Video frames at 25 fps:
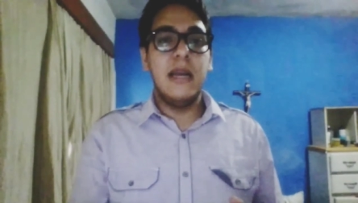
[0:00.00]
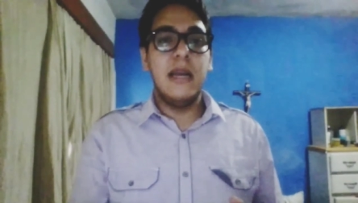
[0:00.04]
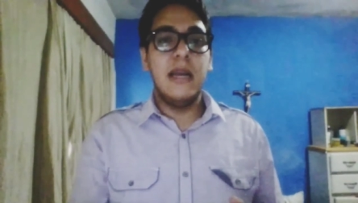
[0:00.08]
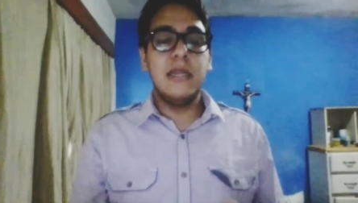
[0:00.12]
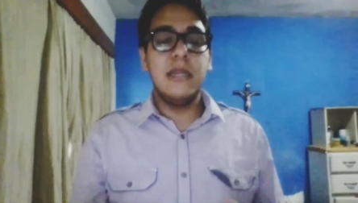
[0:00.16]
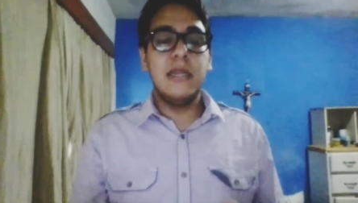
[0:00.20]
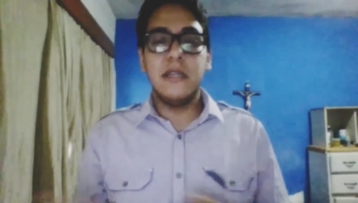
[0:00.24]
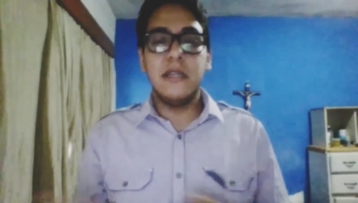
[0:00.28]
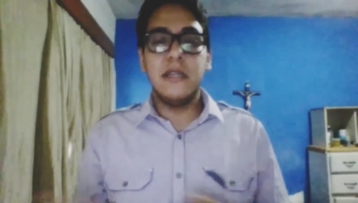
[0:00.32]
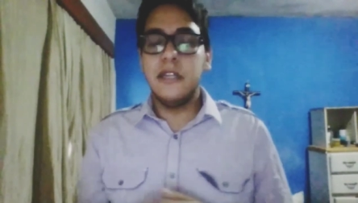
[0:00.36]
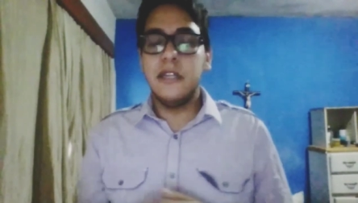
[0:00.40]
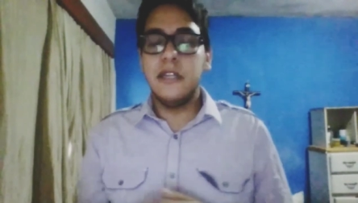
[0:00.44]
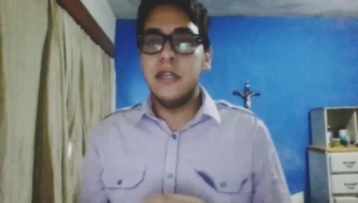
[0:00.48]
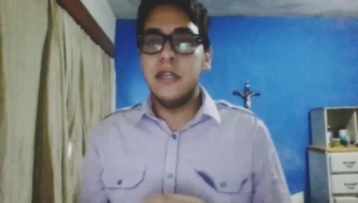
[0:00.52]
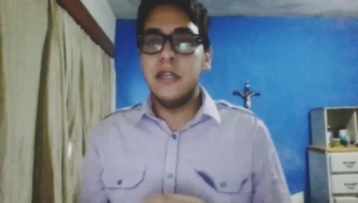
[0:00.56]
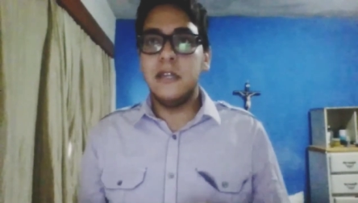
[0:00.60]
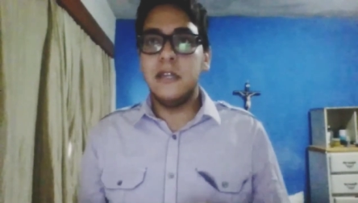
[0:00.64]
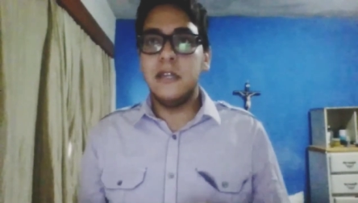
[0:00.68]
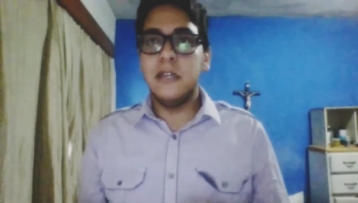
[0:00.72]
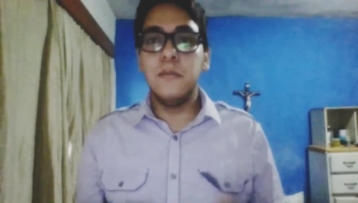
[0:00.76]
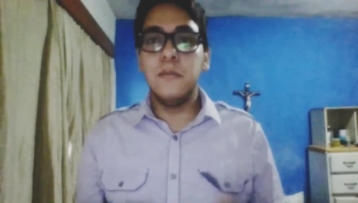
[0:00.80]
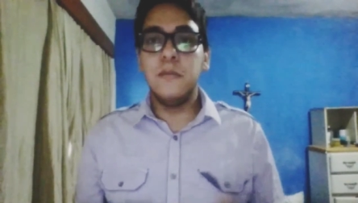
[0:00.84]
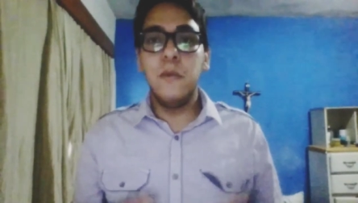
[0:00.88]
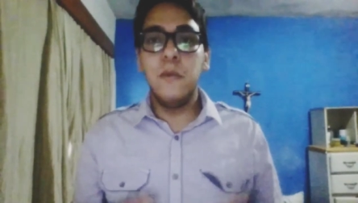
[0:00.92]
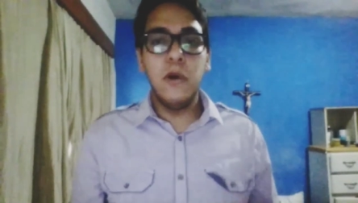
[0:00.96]
is,
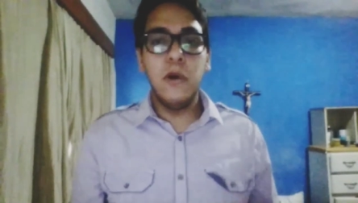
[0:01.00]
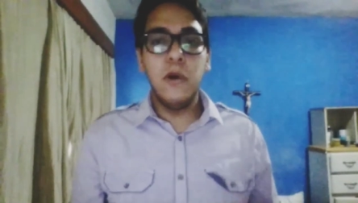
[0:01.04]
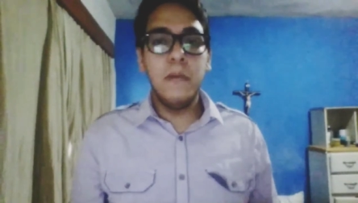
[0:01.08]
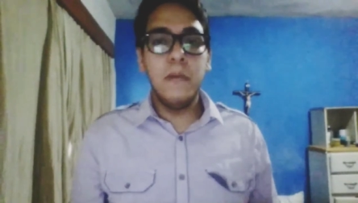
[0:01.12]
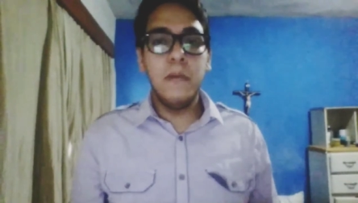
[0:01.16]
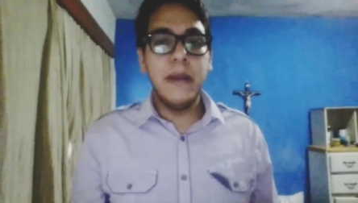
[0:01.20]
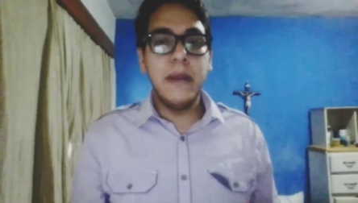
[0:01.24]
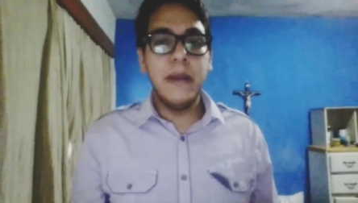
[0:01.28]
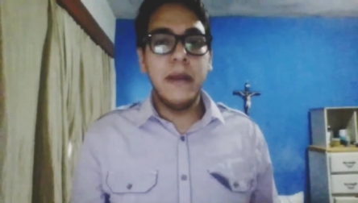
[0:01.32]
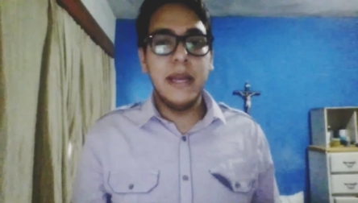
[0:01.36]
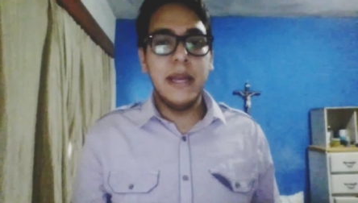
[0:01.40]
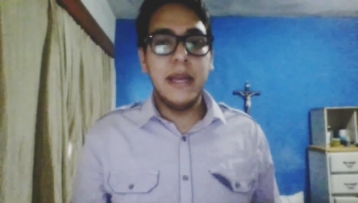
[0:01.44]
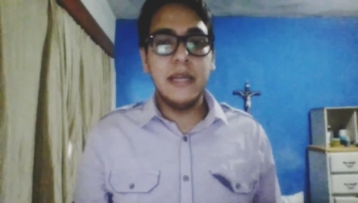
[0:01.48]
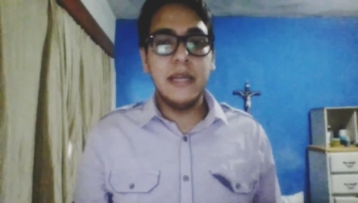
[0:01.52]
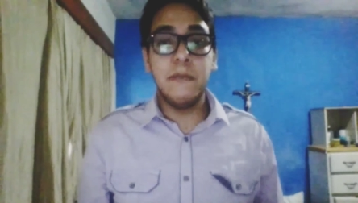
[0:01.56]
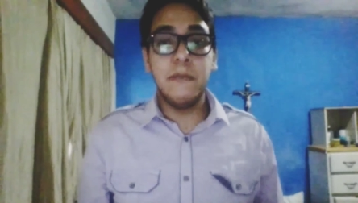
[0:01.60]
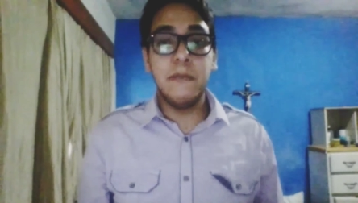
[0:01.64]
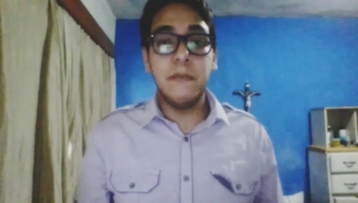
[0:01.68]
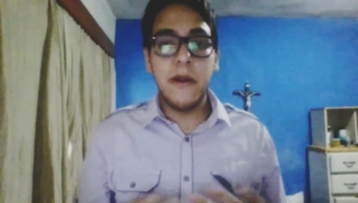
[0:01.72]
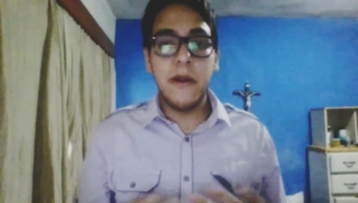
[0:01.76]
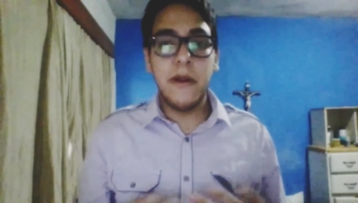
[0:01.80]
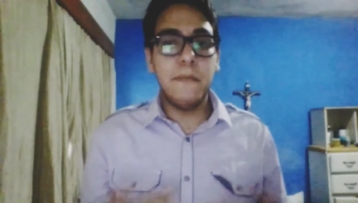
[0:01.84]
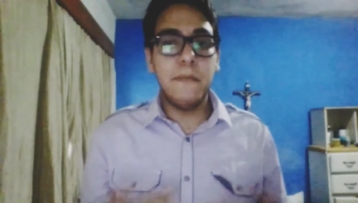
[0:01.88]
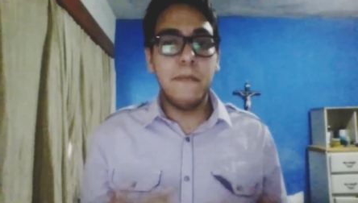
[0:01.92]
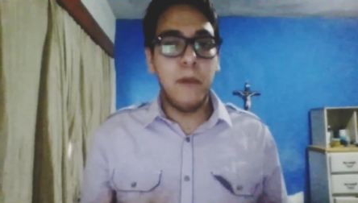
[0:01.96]
is move is
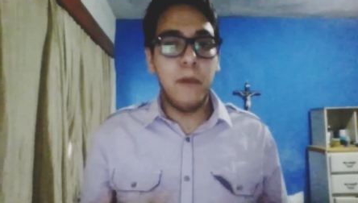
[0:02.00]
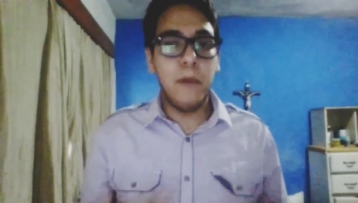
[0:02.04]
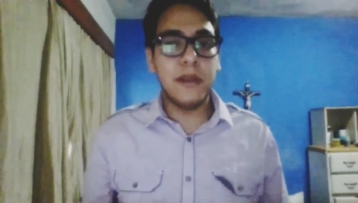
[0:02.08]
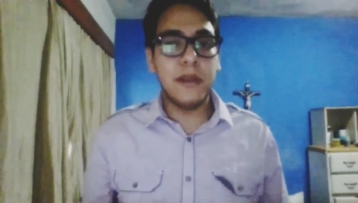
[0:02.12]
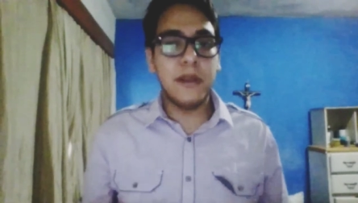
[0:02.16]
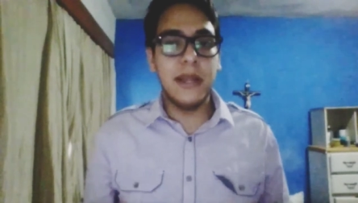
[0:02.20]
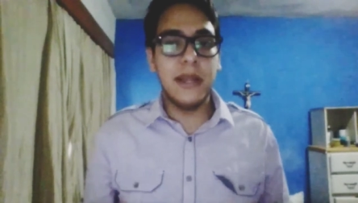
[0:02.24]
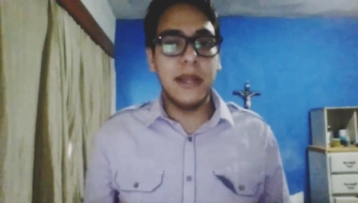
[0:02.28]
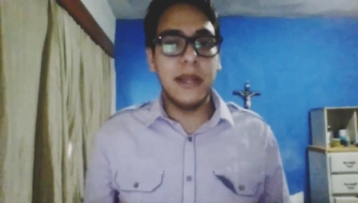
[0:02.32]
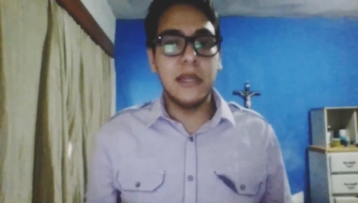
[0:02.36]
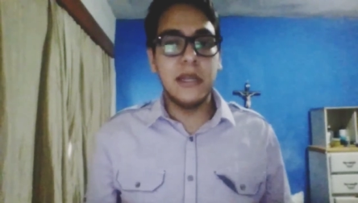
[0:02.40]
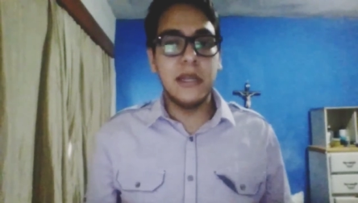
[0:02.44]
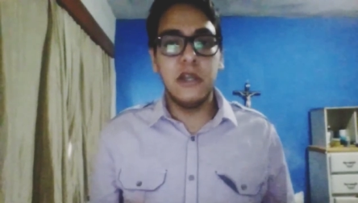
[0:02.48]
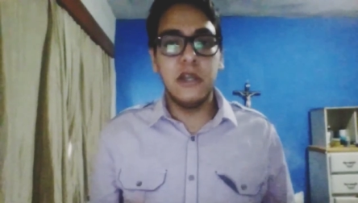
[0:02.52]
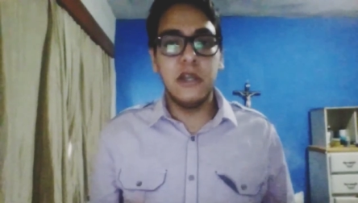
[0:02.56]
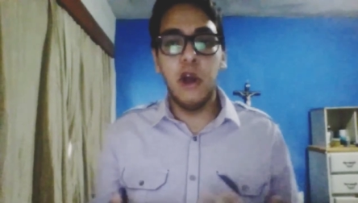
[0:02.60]
very important.